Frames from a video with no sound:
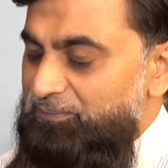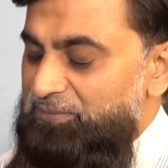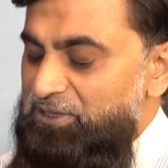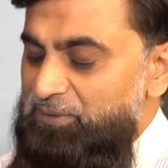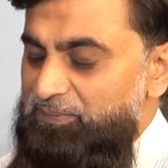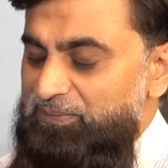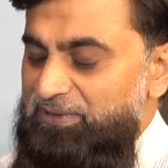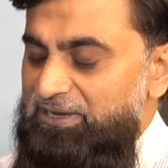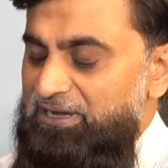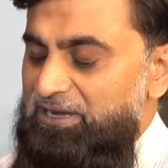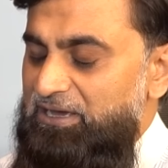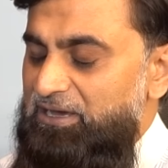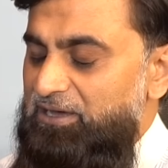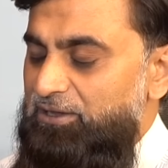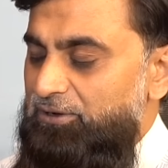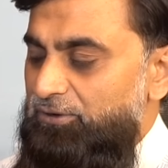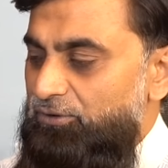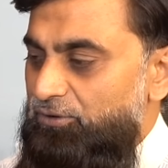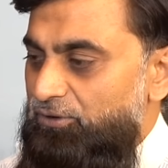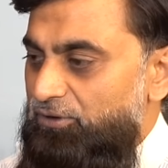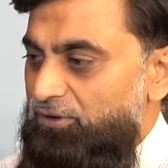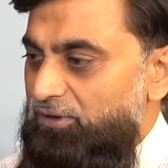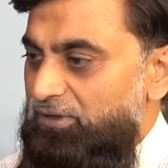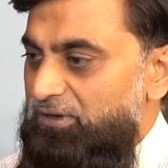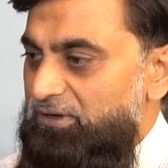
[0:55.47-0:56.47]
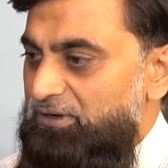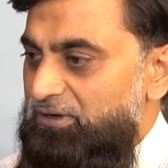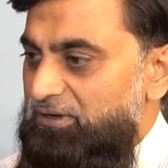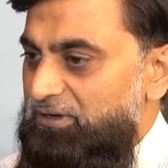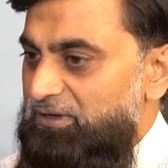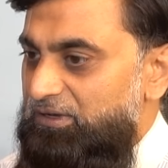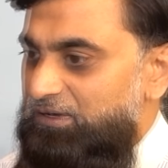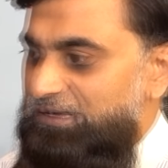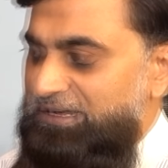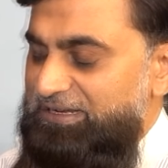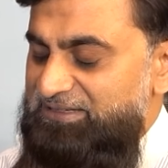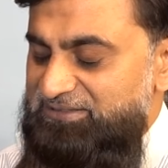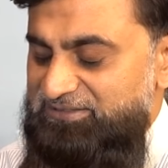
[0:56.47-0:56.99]
People are
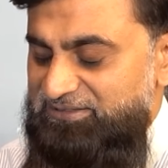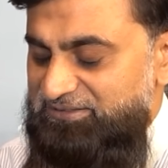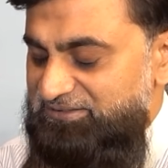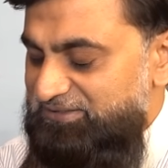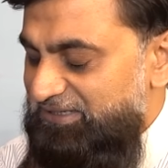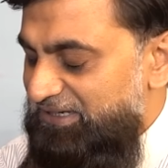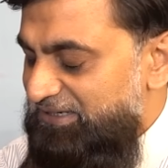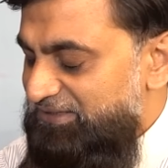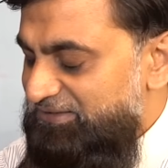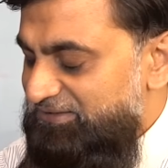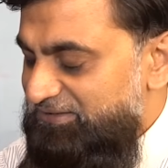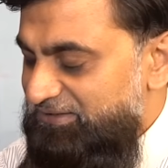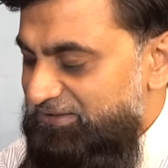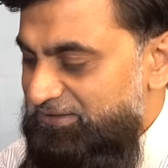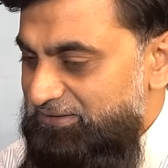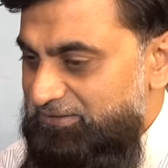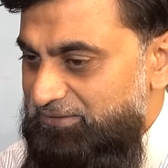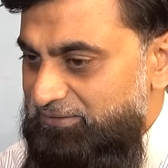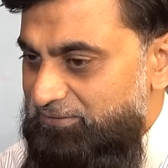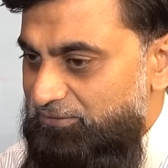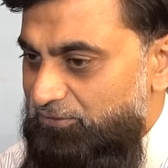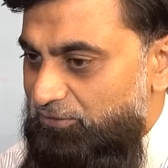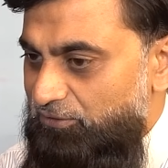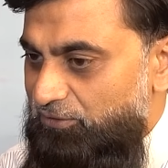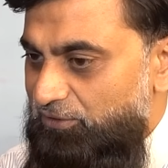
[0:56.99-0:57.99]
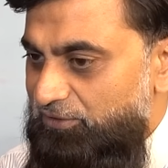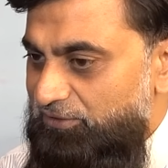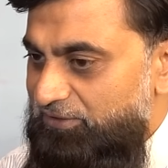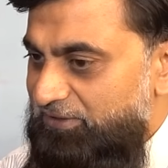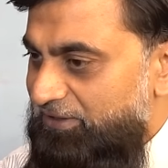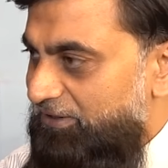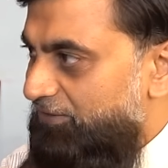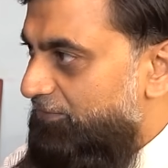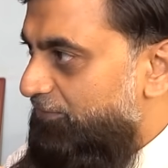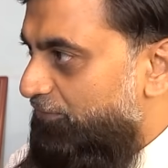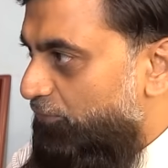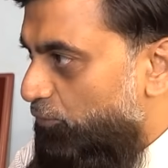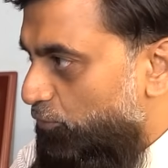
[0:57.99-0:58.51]
all exercising on
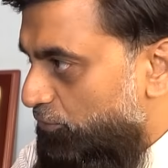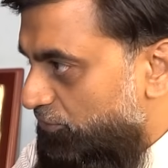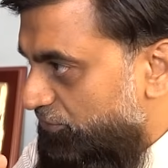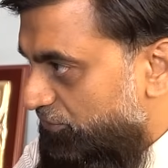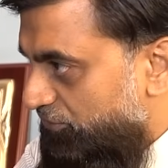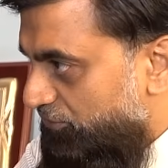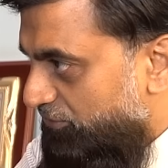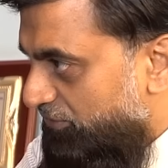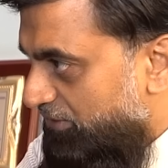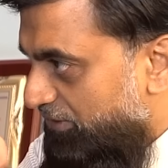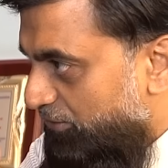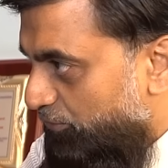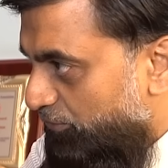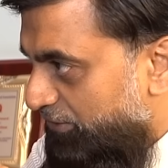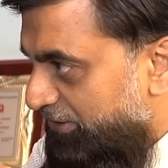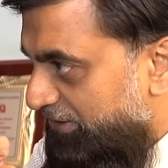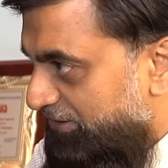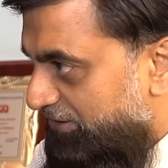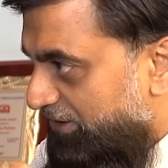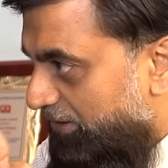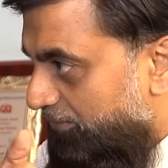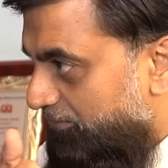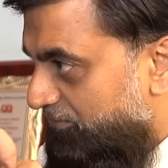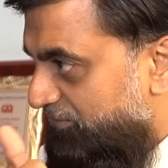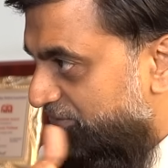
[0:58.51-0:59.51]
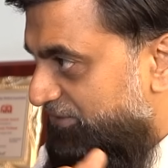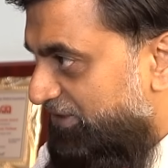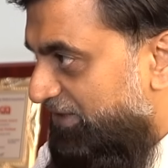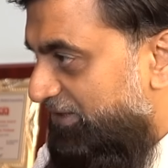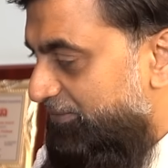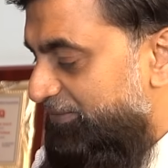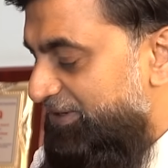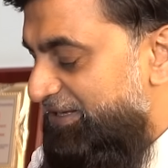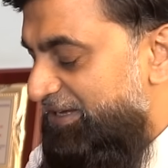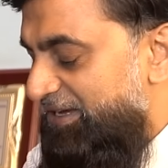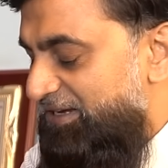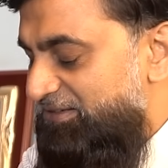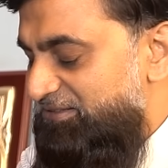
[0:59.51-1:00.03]
their phones, their only thumbs are
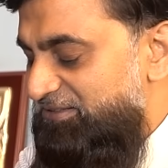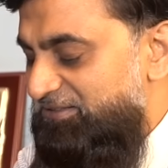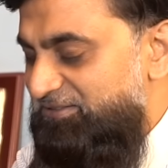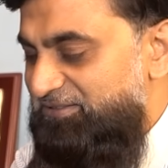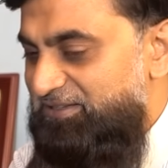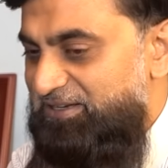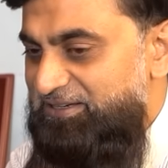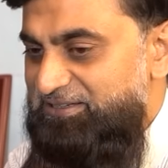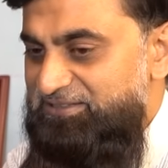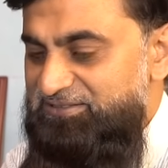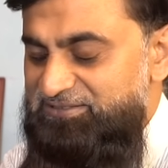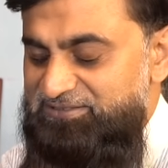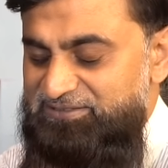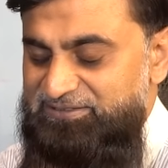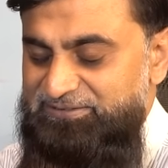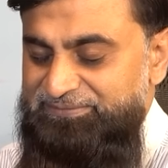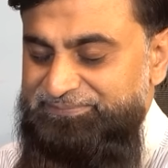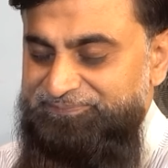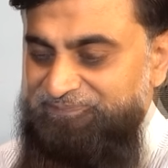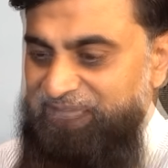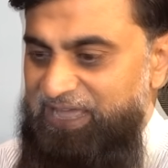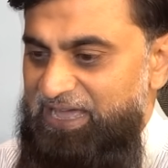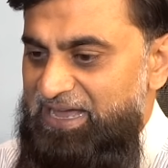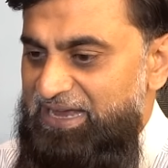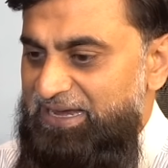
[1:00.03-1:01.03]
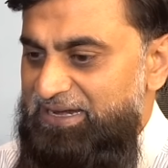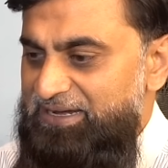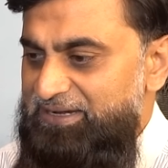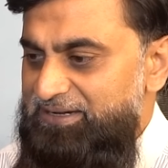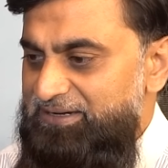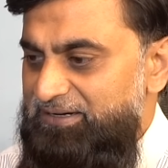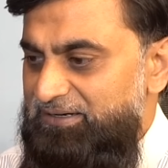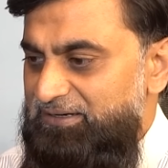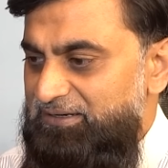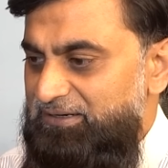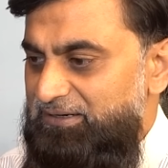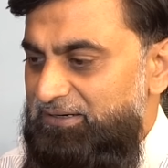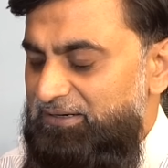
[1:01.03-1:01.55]
being exercised, and